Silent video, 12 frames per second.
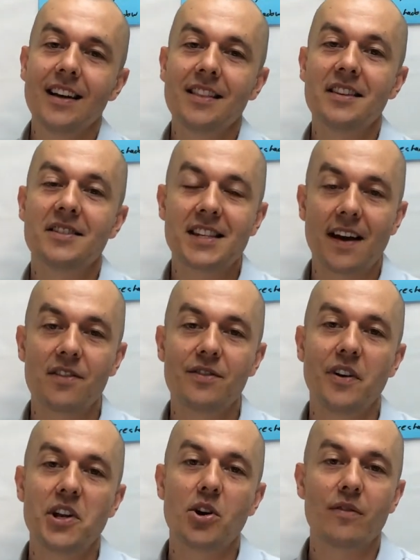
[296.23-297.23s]
the 7th
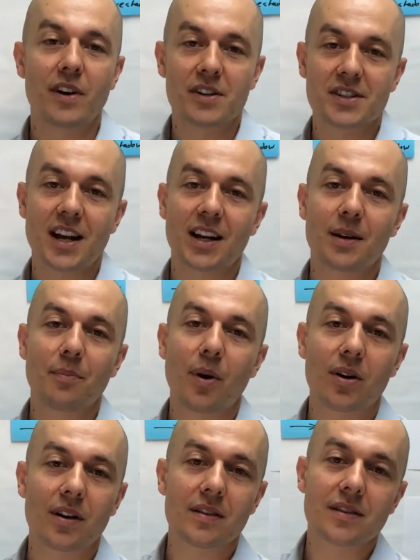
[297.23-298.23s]
video of our second
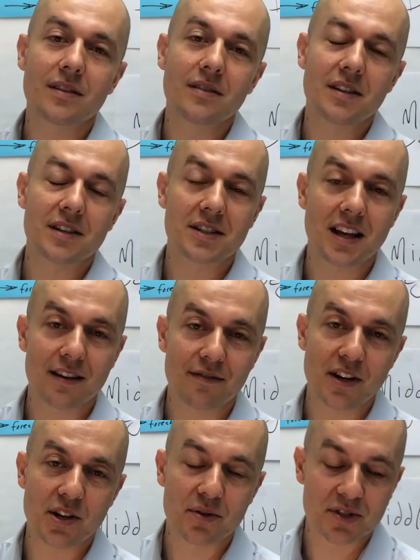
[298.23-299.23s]
part of this 10
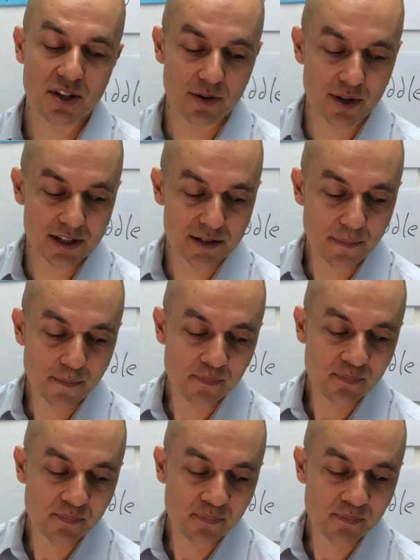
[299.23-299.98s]
video series.